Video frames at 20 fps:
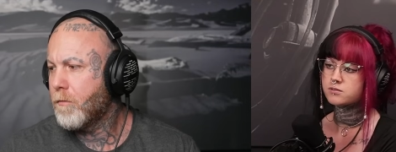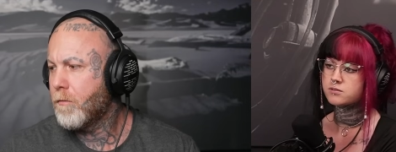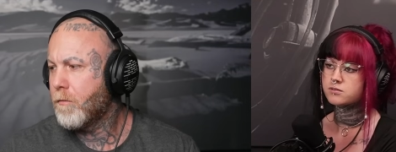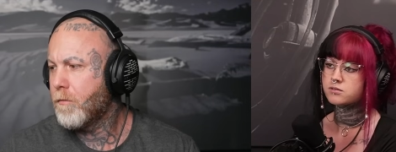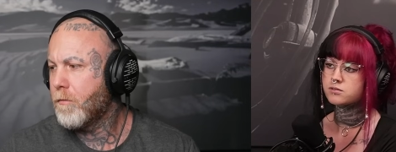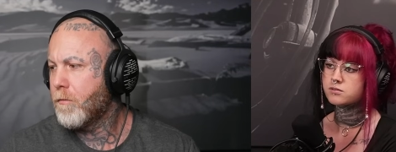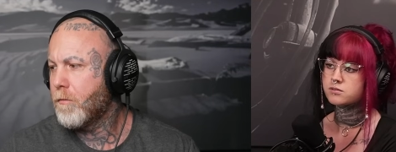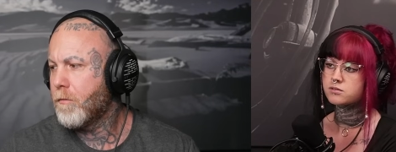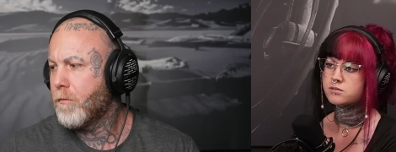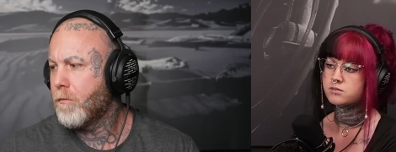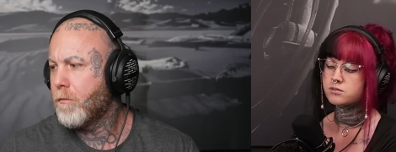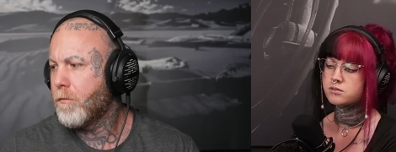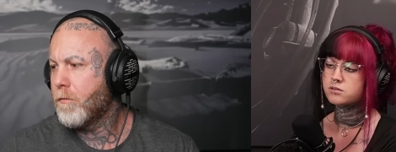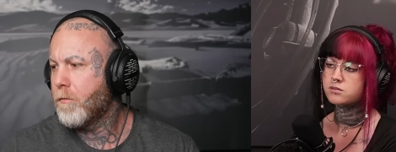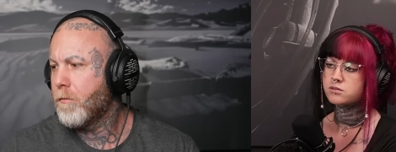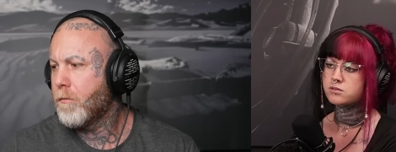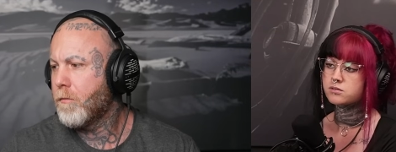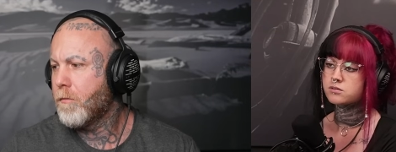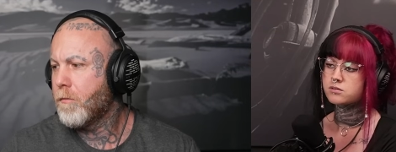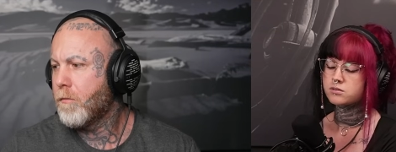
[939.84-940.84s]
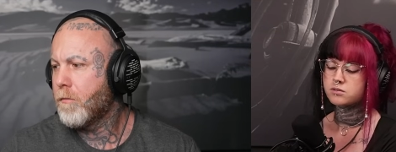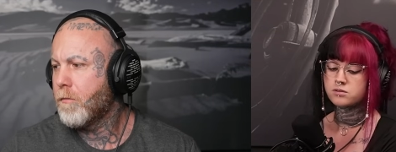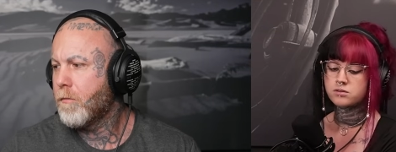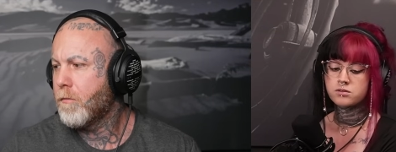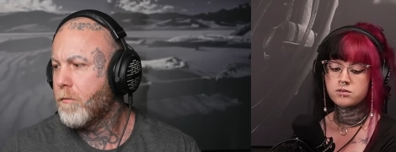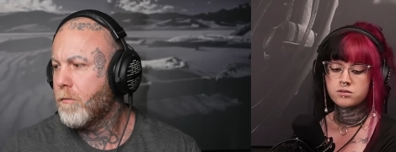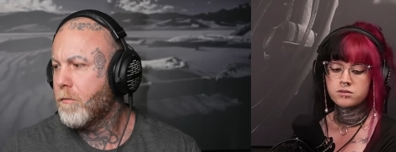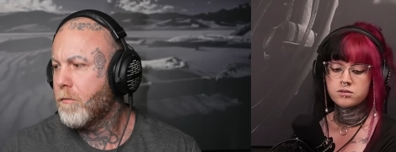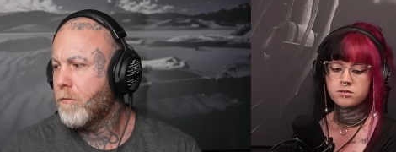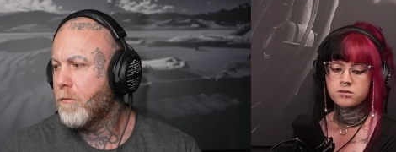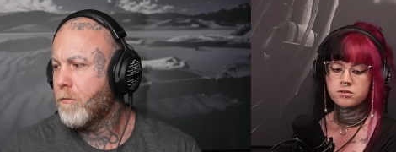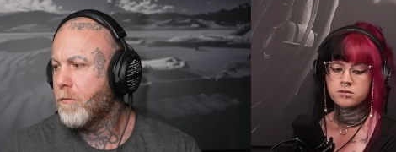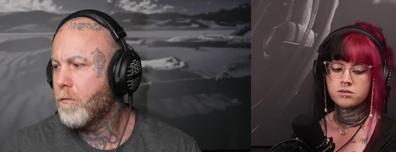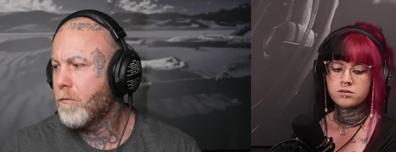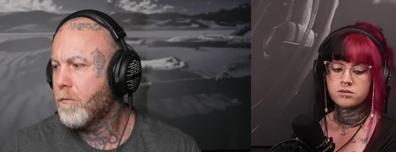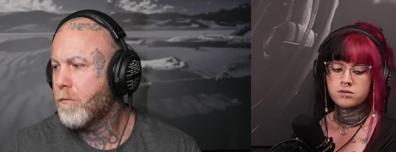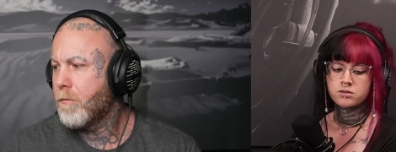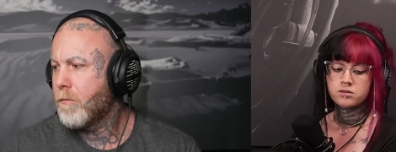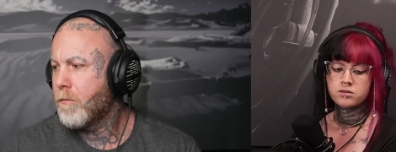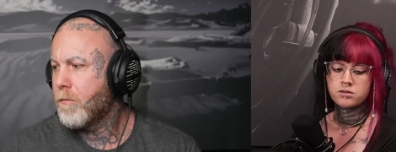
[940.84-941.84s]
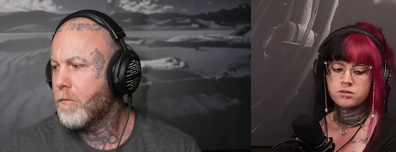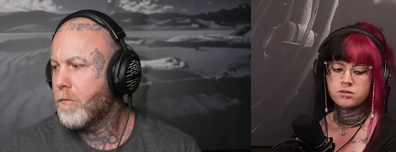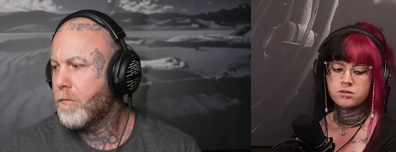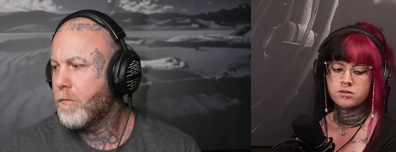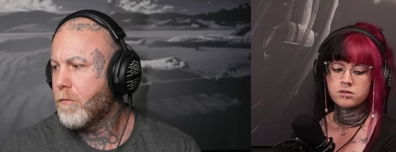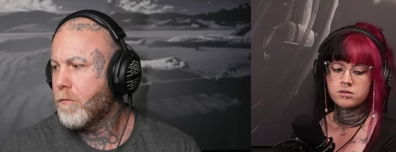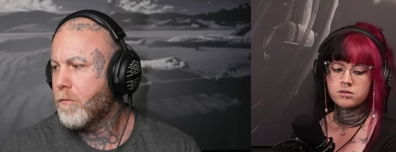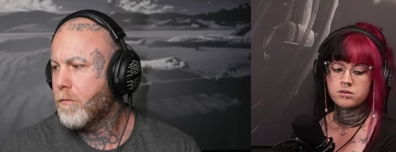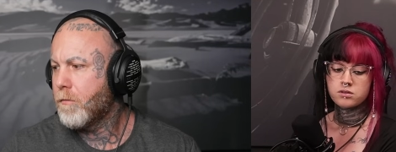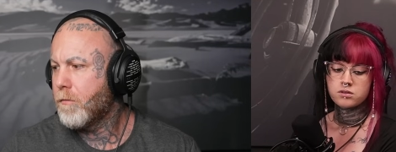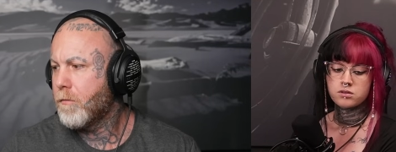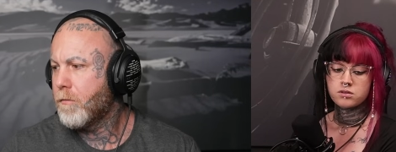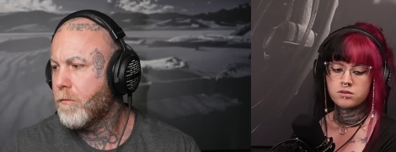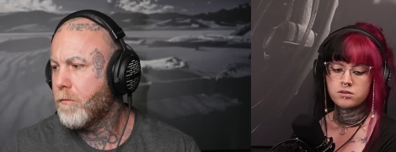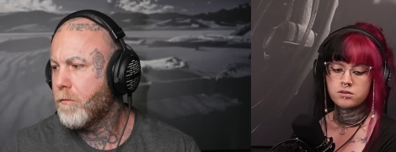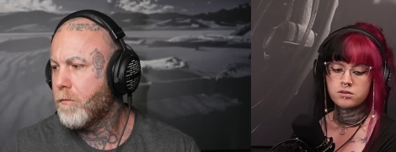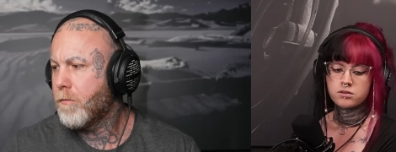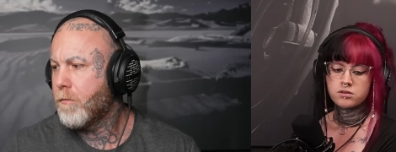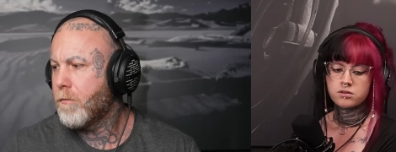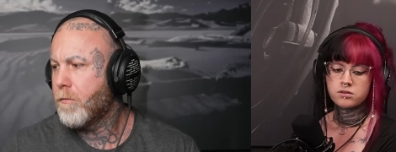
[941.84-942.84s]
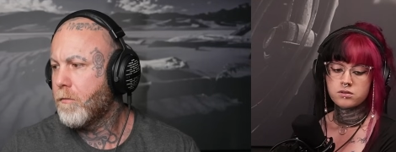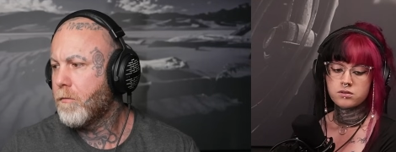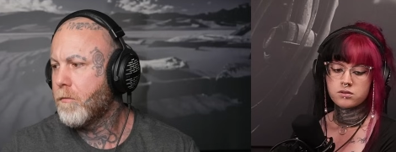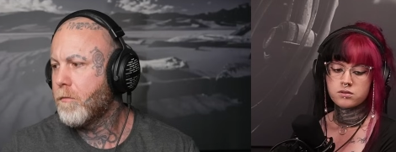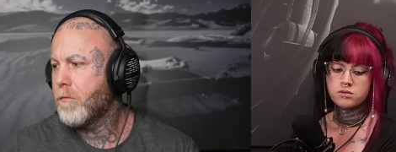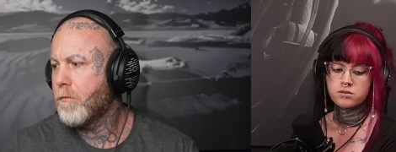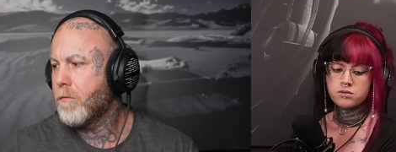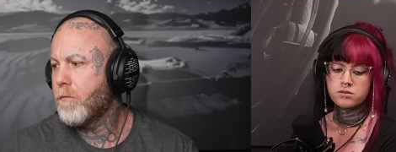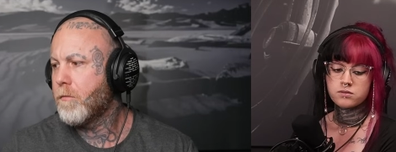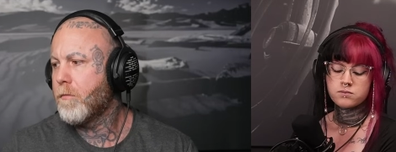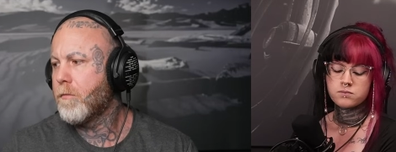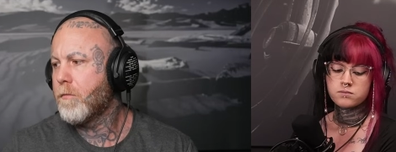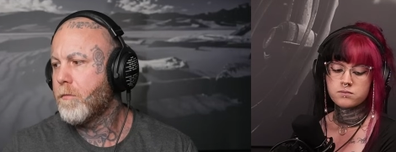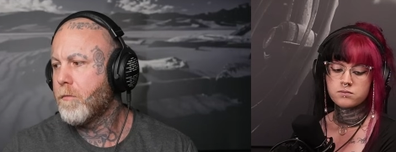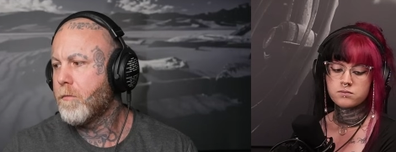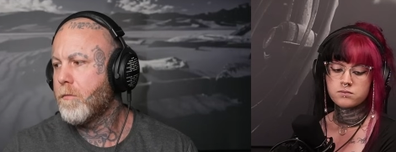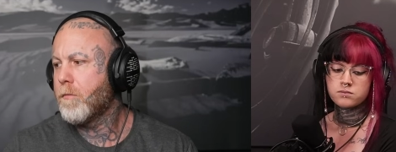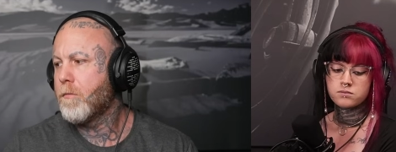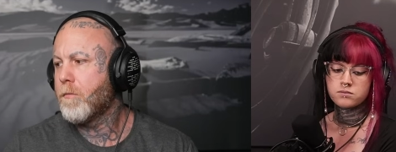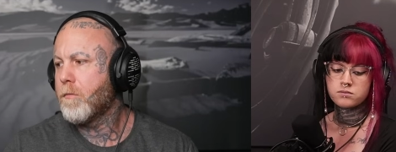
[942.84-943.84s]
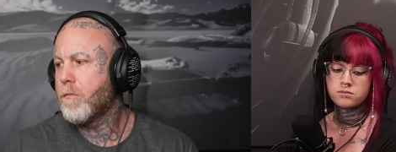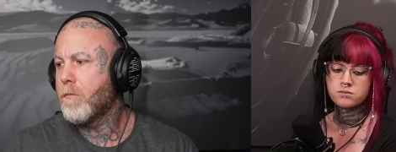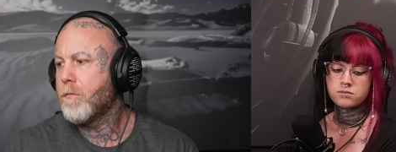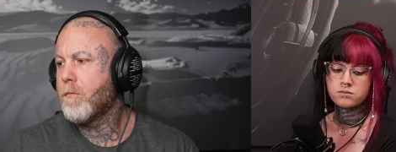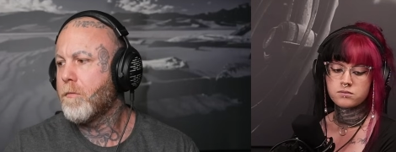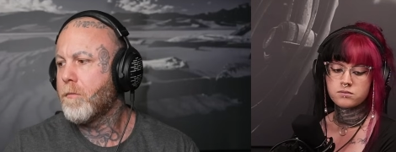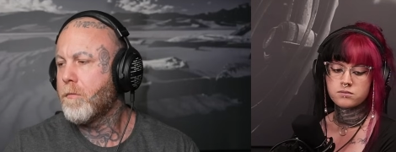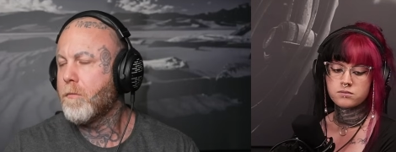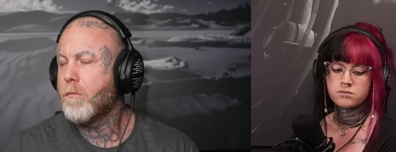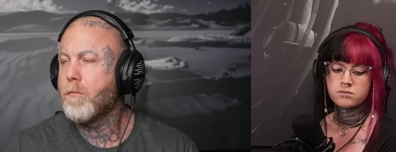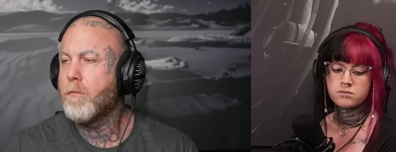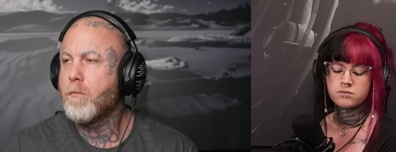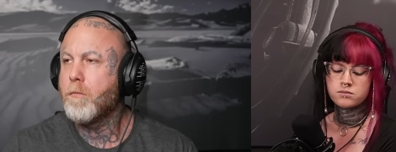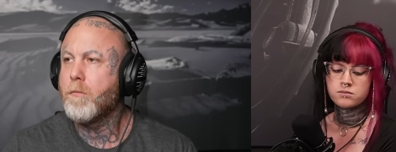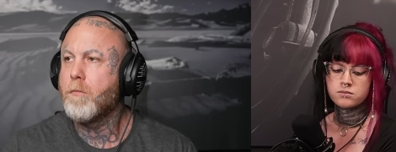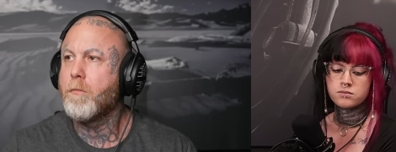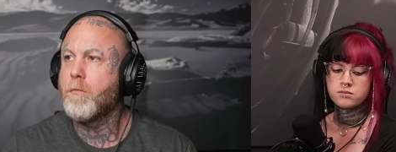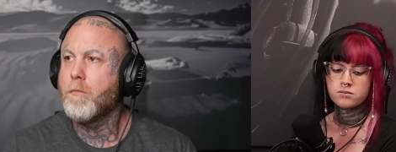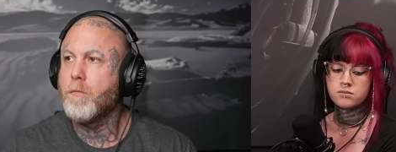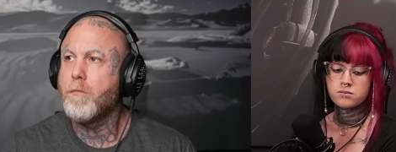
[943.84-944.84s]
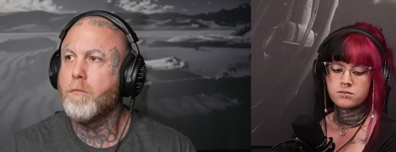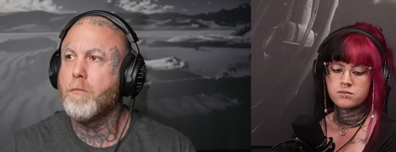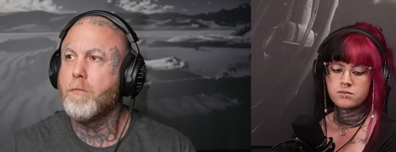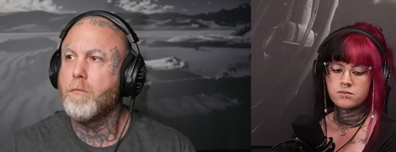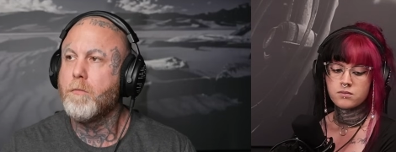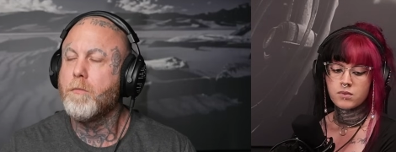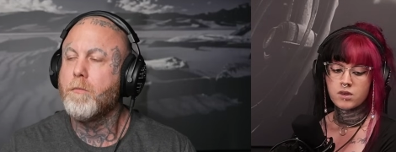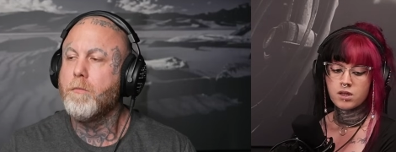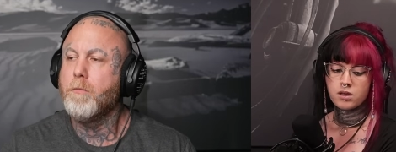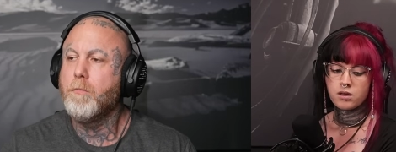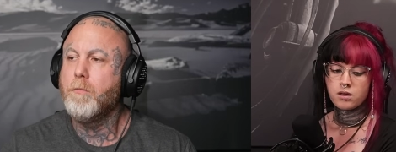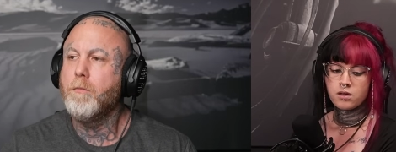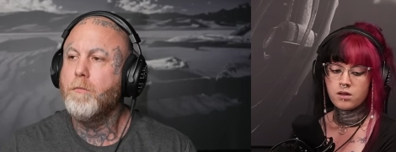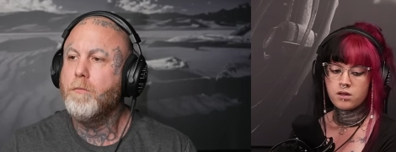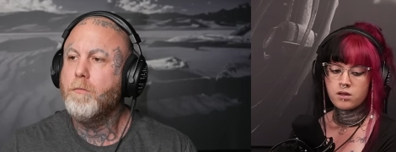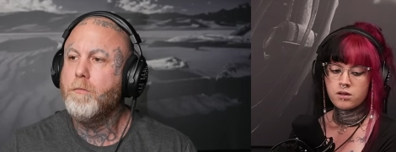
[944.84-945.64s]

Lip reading: Nobody speaks.